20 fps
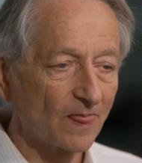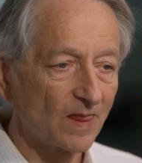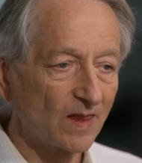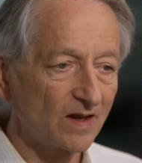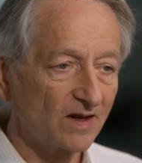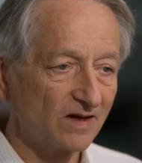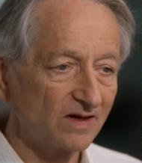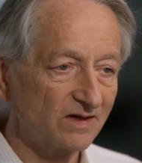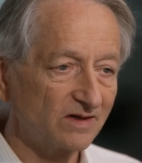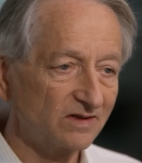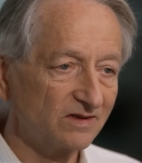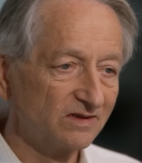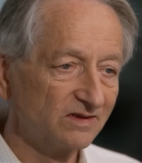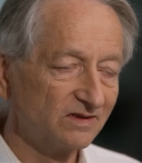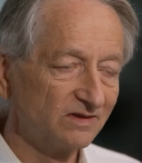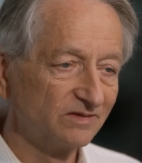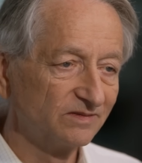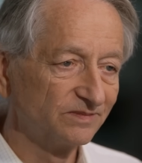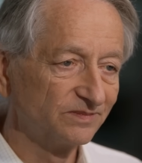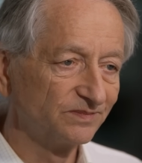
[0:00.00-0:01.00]
Does
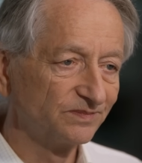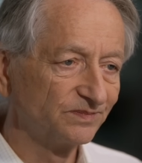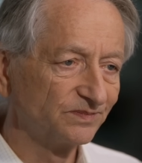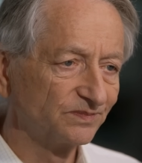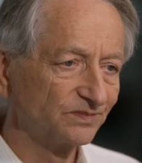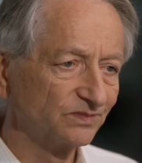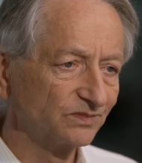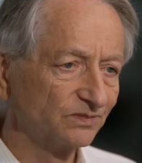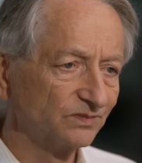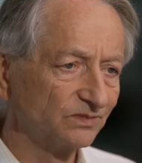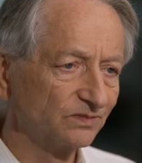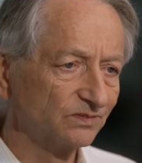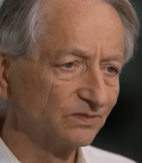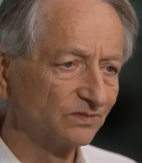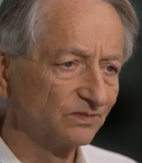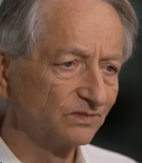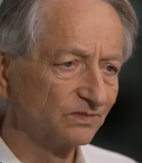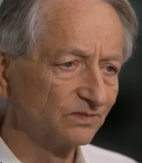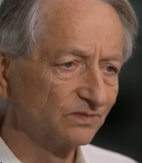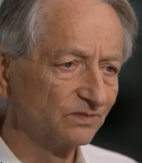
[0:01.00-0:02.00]
humanity know what
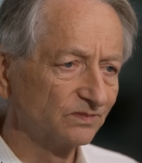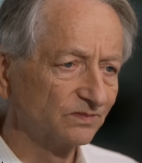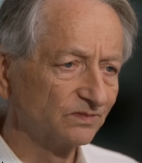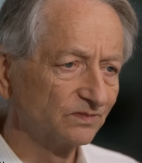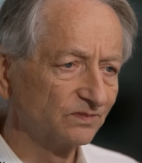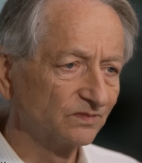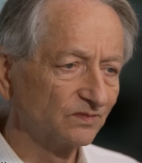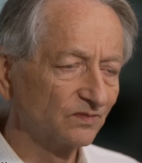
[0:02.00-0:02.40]
it's doing?